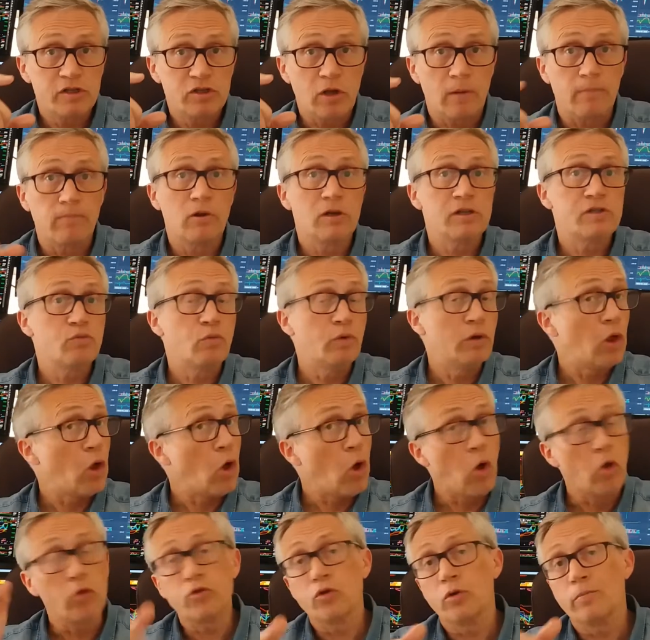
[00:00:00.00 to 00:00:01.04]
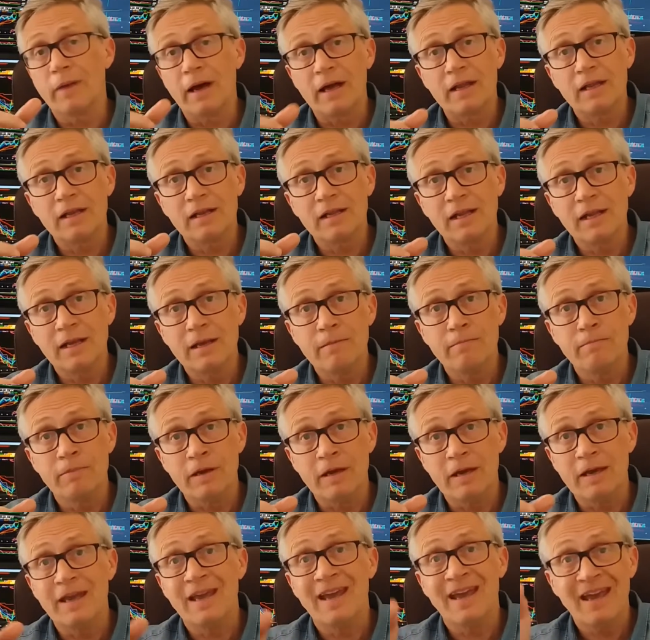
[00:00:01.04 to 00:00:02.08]
stop loss will automatically
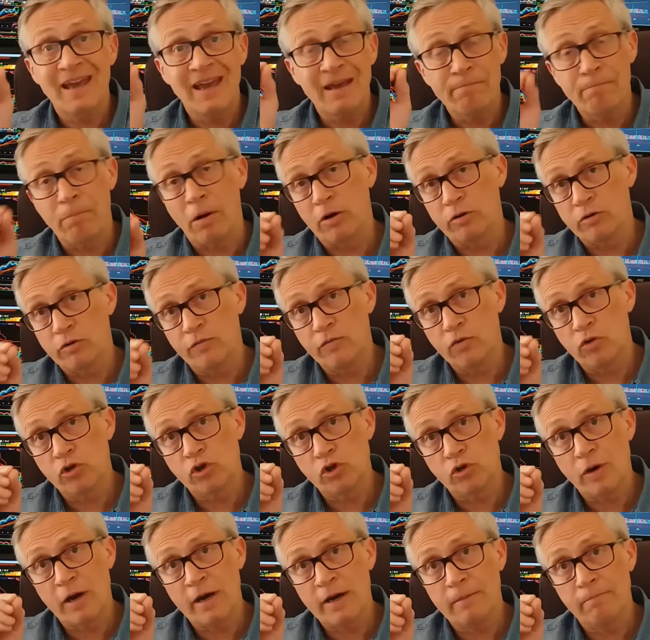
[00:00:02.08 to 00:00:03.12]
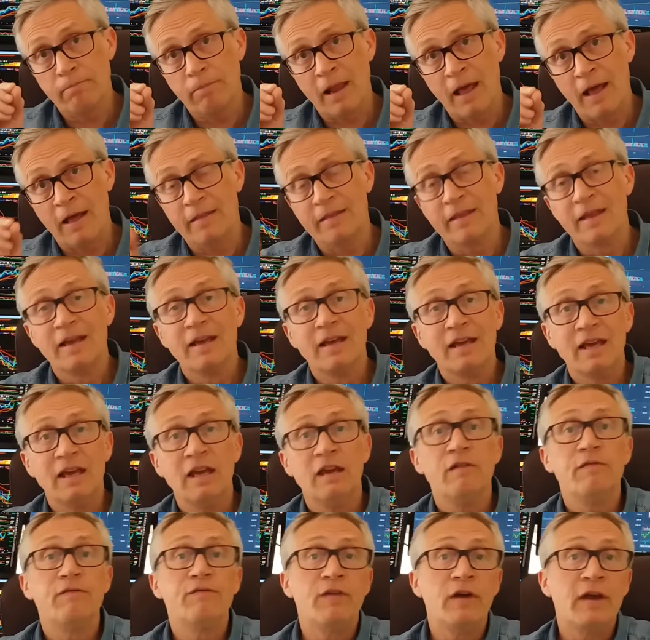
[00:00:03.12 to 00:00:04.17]
be part of your trading plan
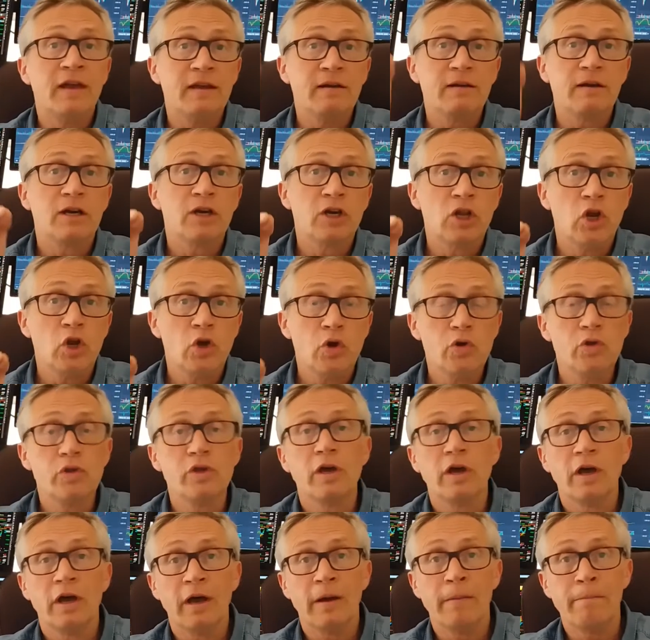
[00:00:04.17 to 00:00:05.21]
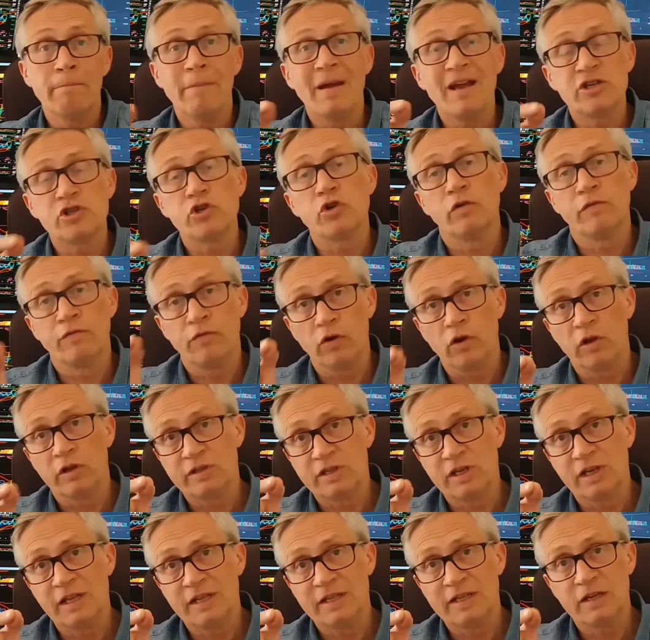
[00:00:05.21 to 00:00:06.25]
if they include a measure of
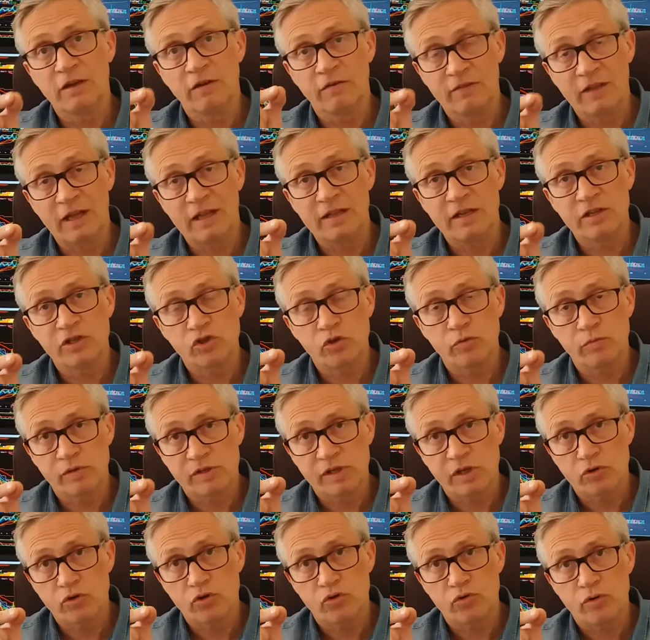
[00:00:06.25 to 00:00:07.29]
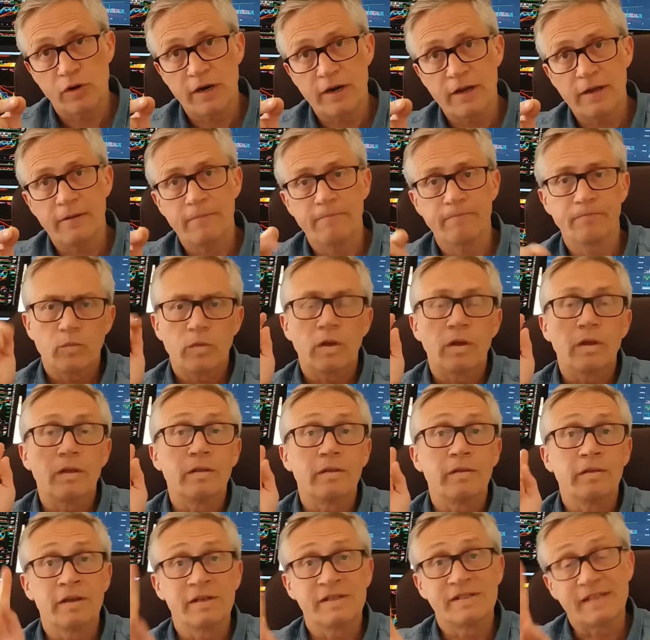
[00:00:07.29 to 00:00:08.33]
volatility of that instrument that you're trading.
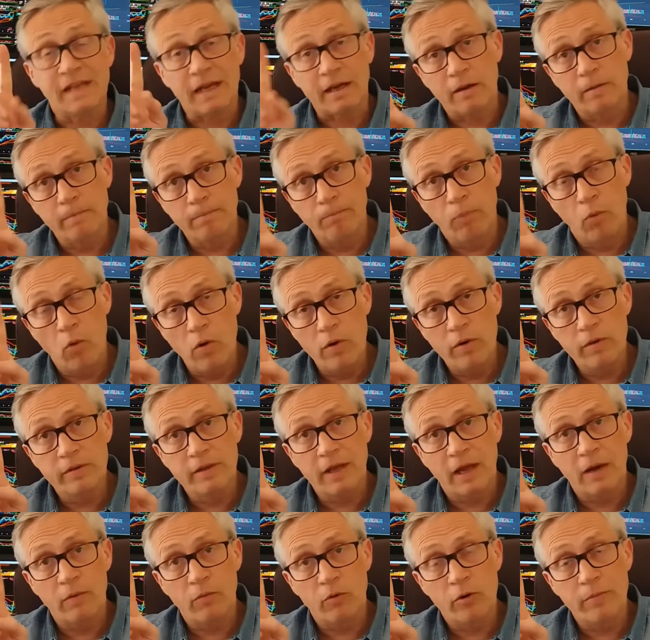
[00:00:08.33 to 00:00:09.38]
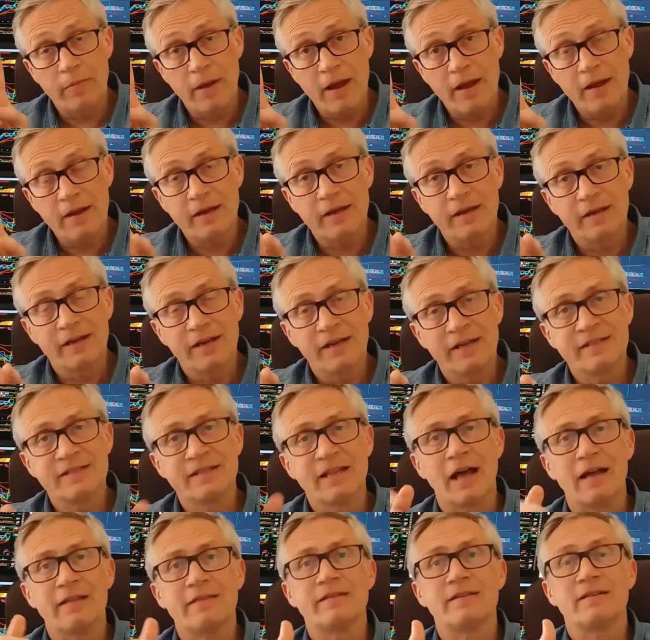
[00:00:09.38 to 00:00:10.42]
The second point that I want to make is
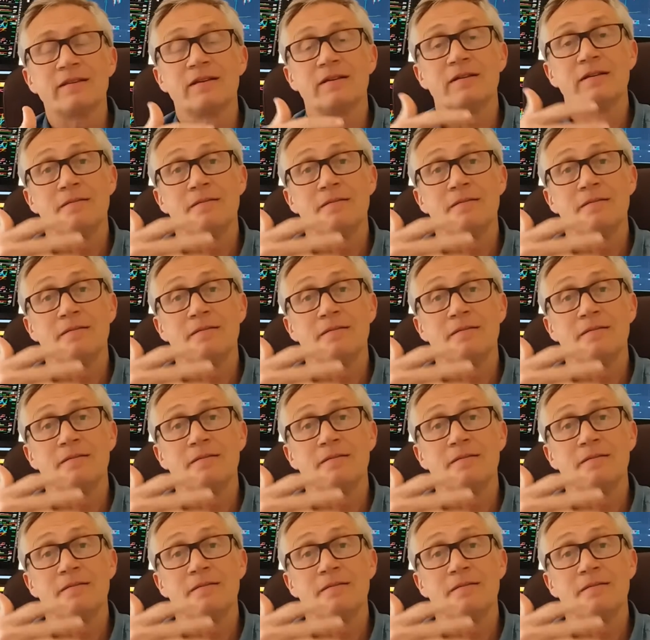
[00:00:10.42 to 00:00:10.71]
that